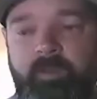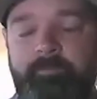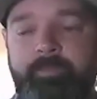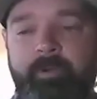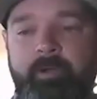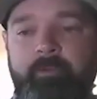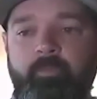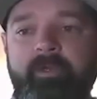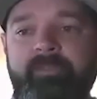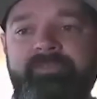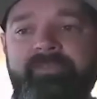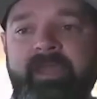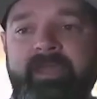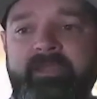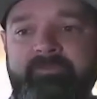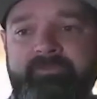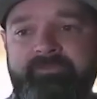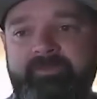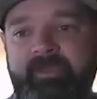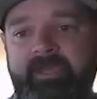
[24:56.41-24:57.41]
but with
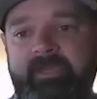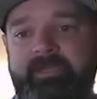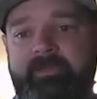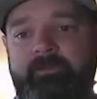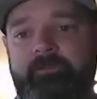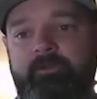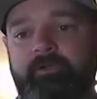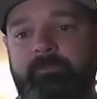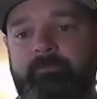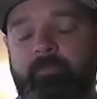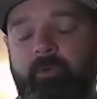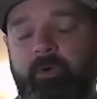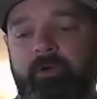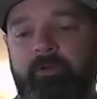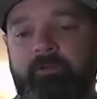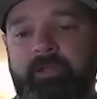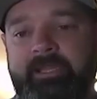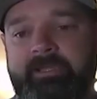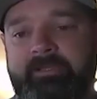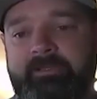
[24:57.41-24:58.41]
that said, it looked more
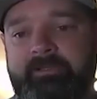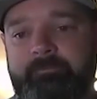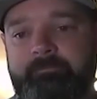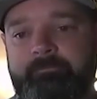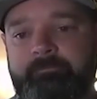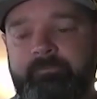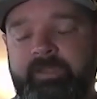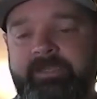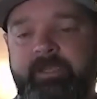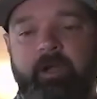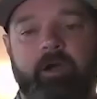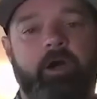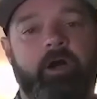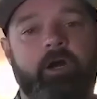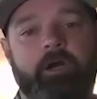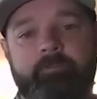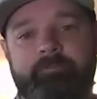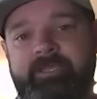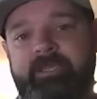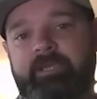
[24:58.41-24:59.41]
like a
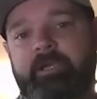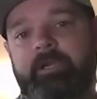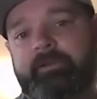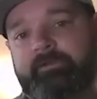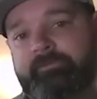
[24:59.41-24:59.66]
heartbeat on a